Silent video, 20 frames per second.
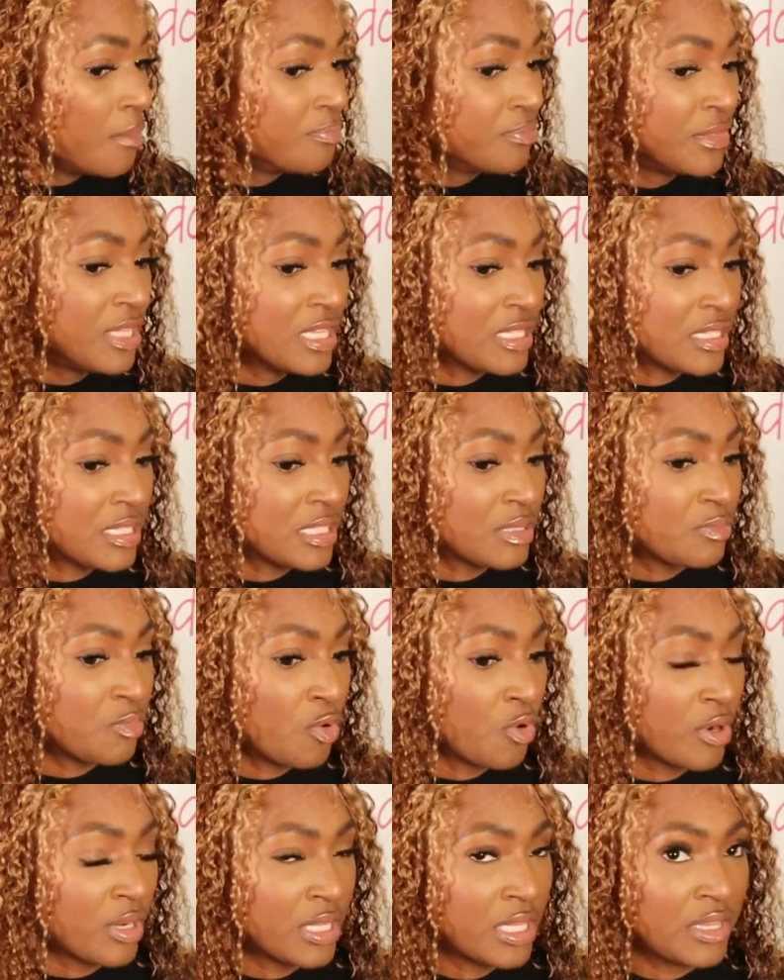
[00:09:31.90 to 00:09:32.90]
This is
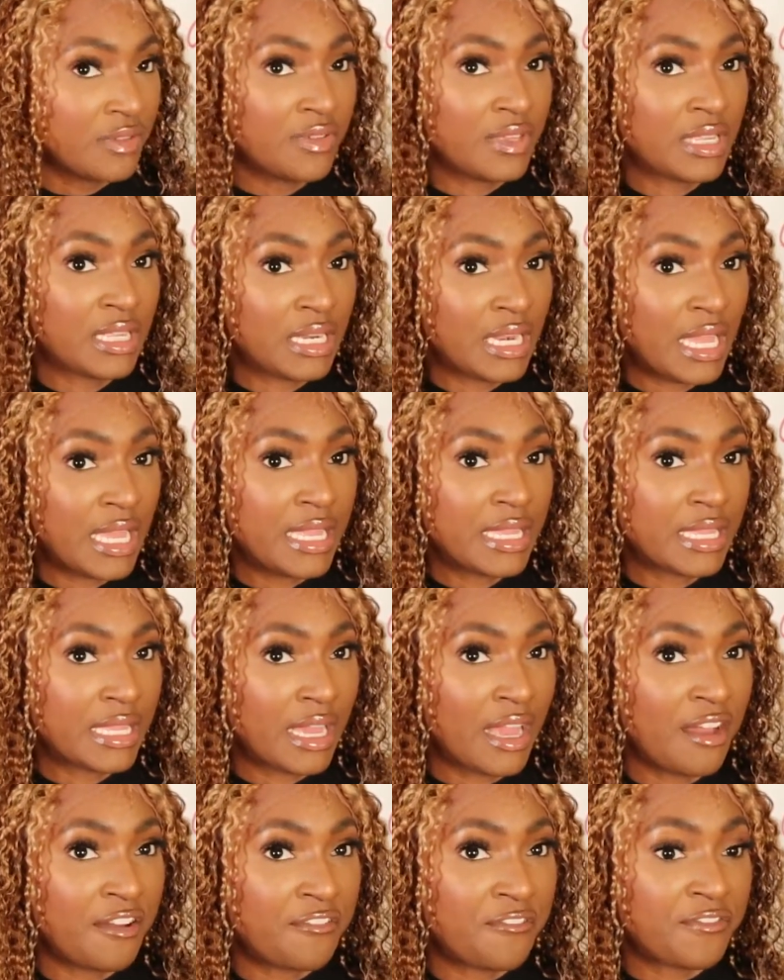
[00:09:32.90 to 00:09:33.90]
more giving like
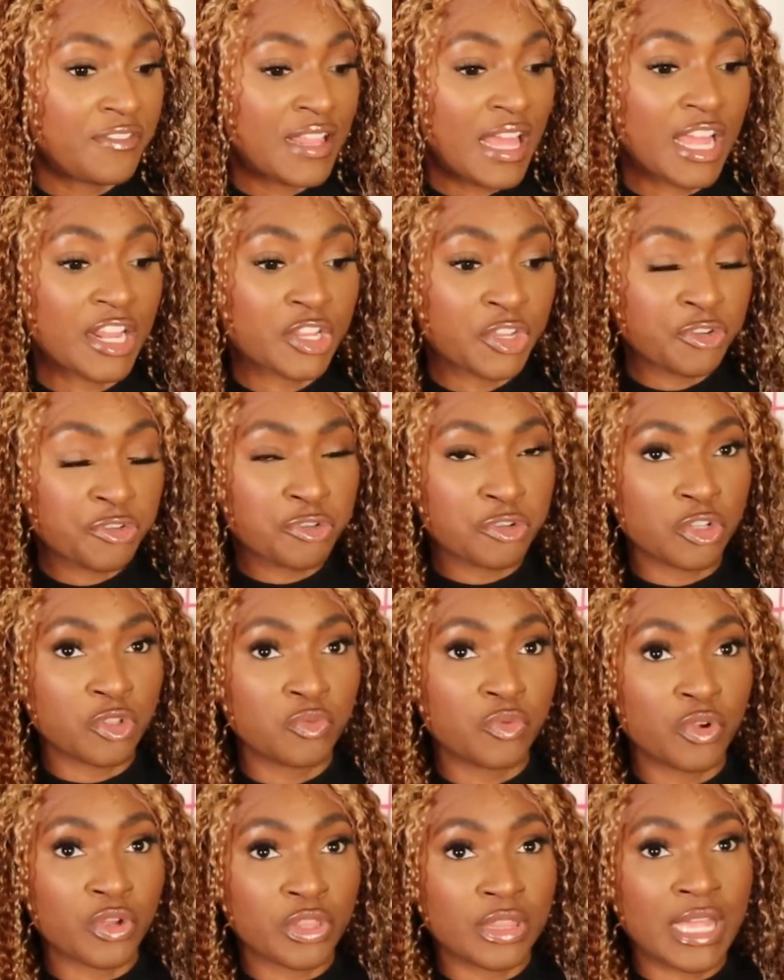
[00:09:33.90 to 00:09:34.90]
a flat curl,
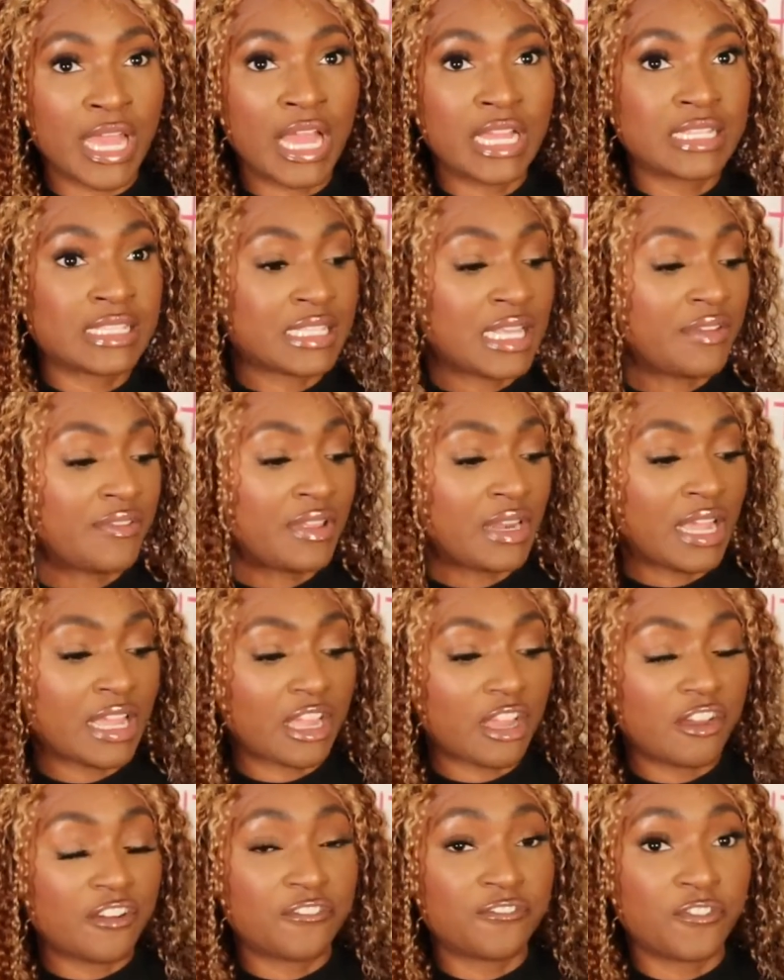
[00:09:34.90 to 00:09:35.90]
where that's giving
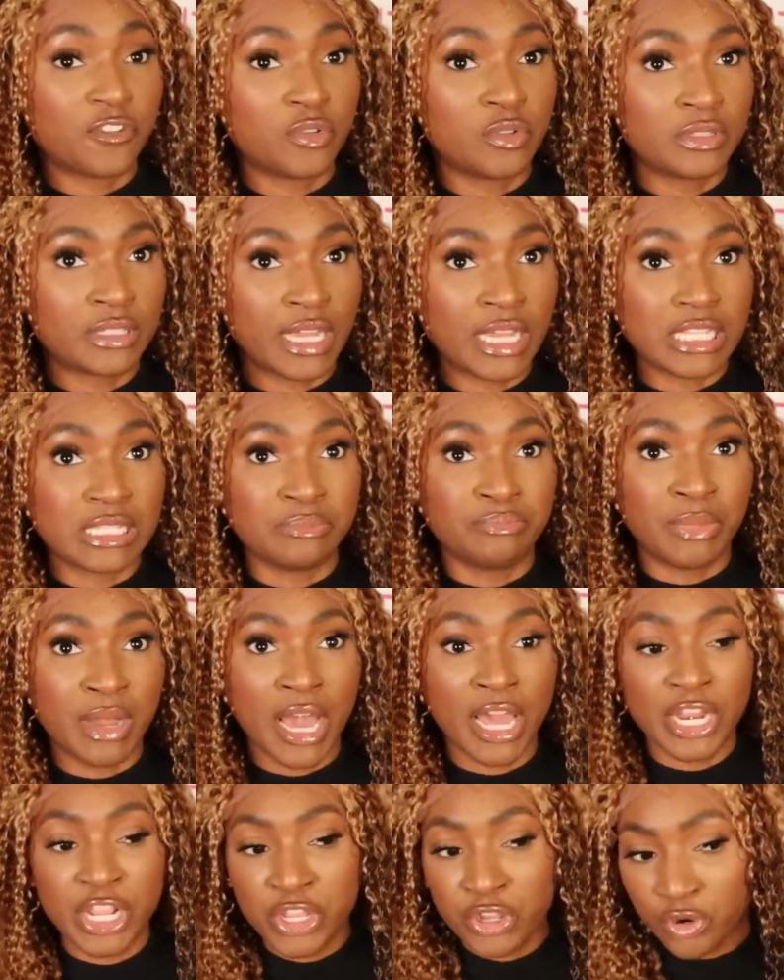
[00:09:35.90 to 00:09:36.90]
like a full nice
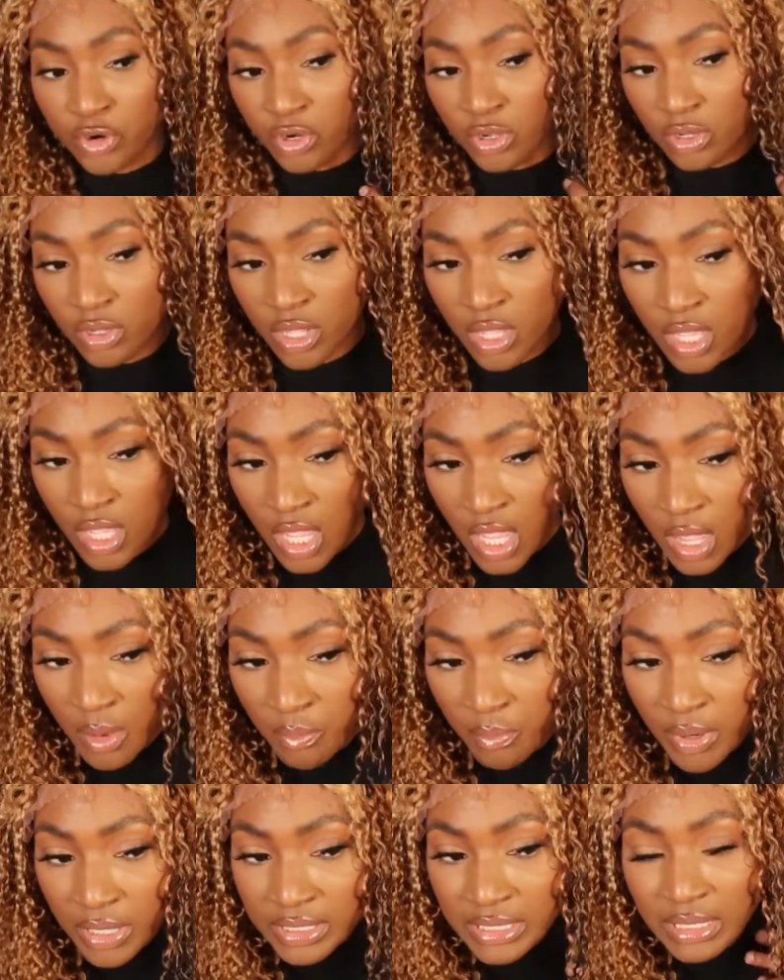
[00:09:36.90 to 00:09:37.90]
body curl.
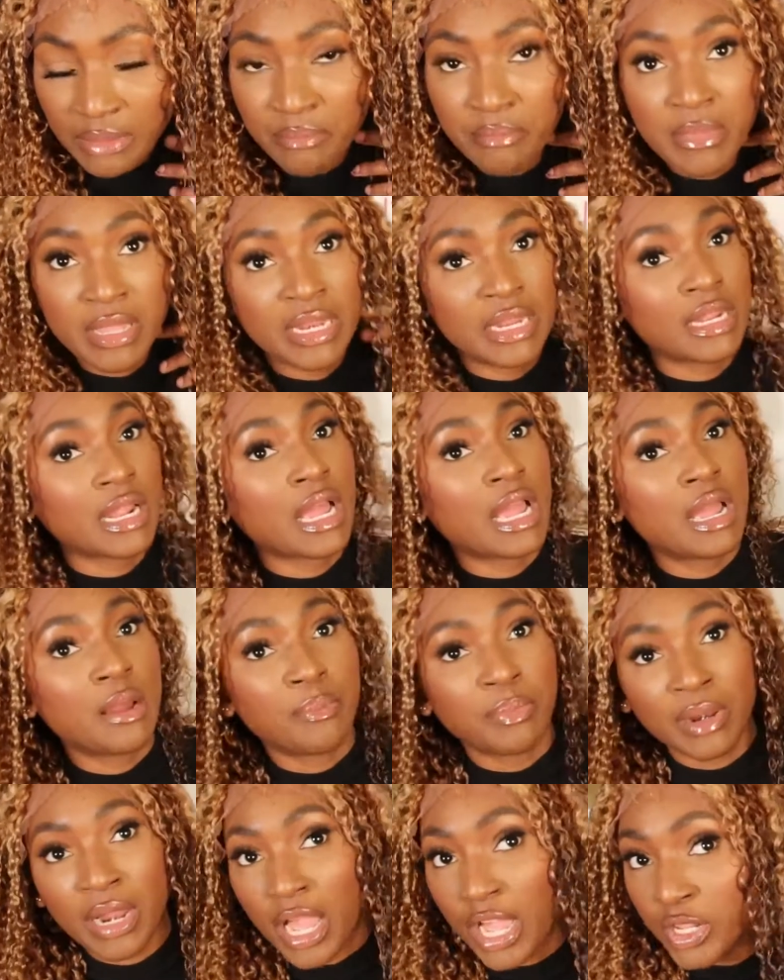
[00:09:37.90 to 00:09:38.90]
But the minute I
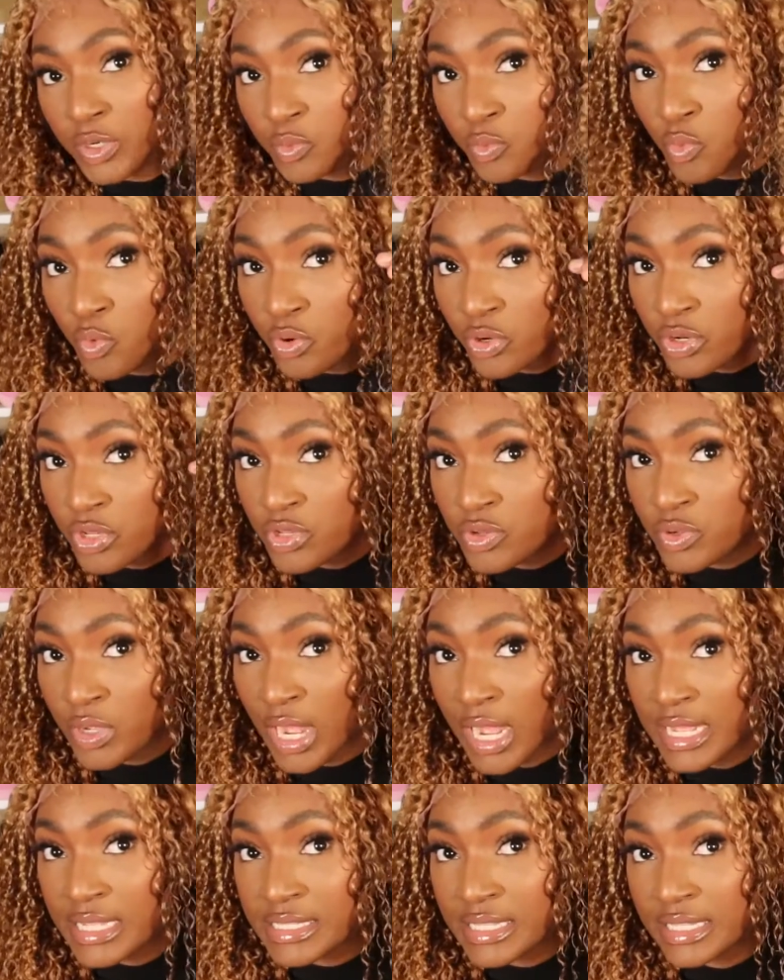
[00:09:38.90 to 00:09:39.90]
applied water, you
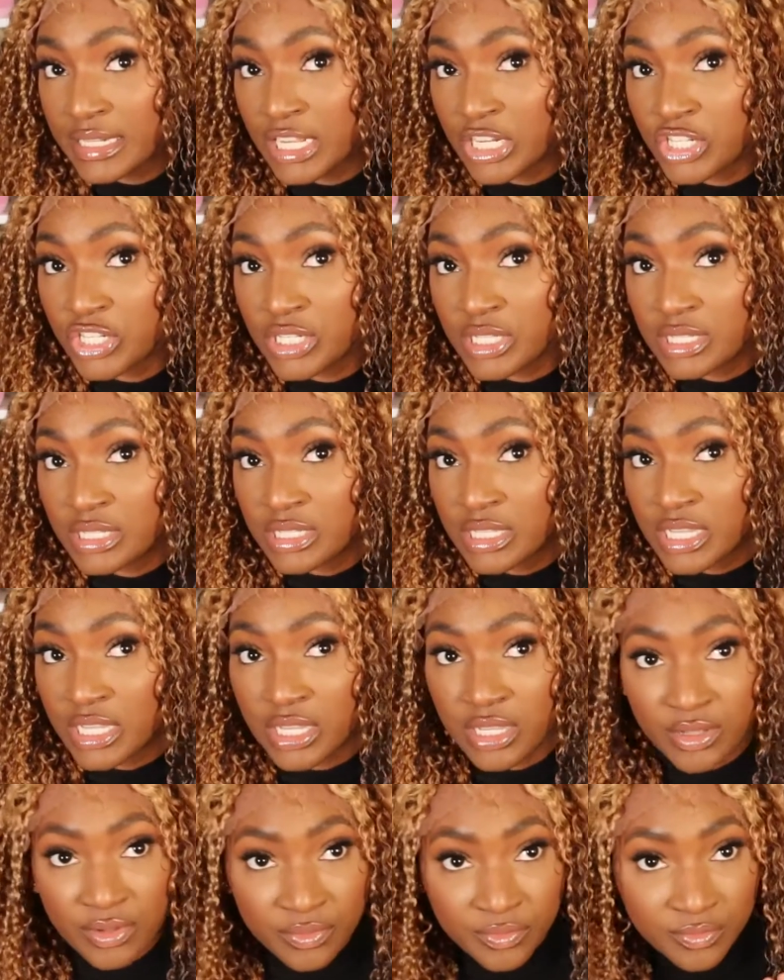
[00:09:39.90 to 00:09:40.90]
guys can actually
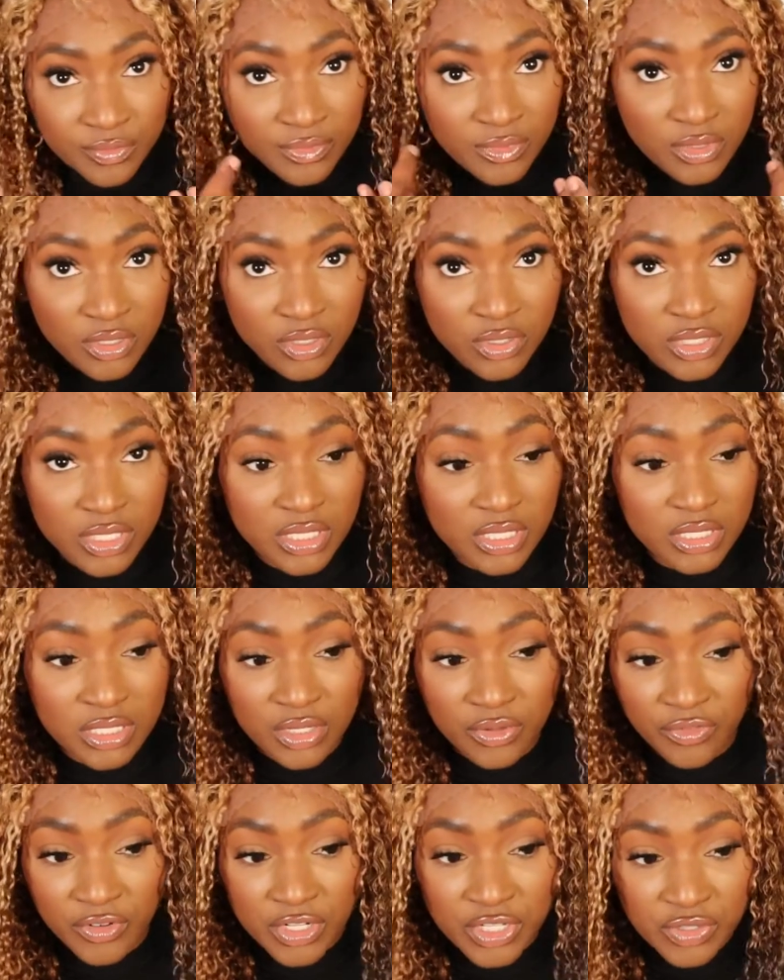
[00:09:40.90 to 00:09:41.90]
see, you see the
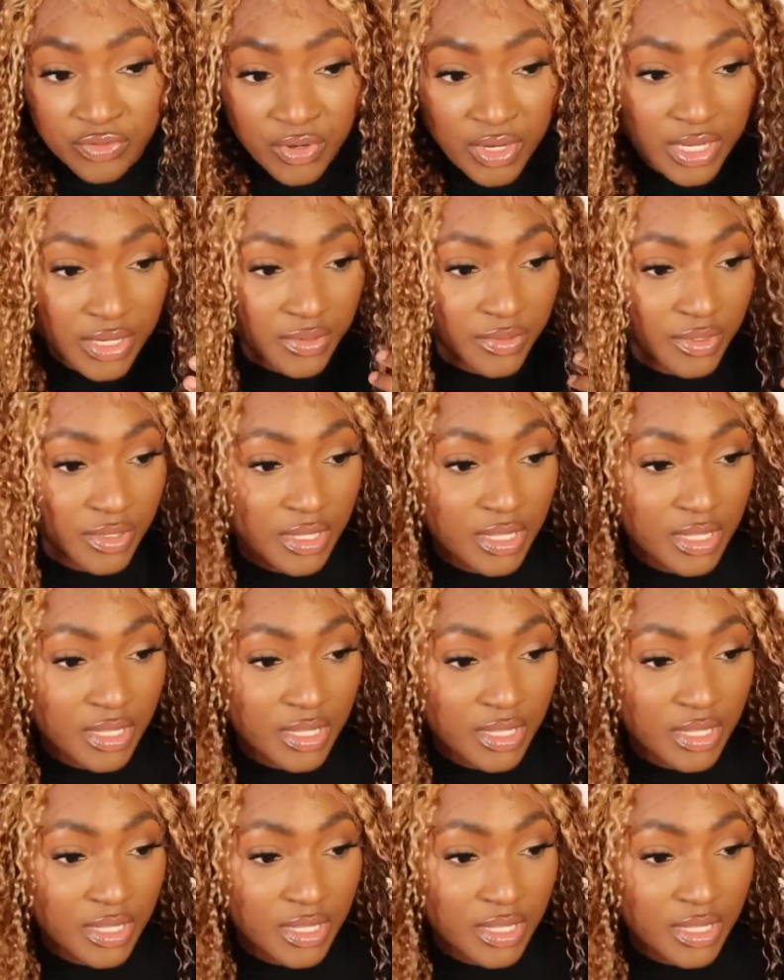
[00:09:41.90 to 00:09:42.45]
difference, right?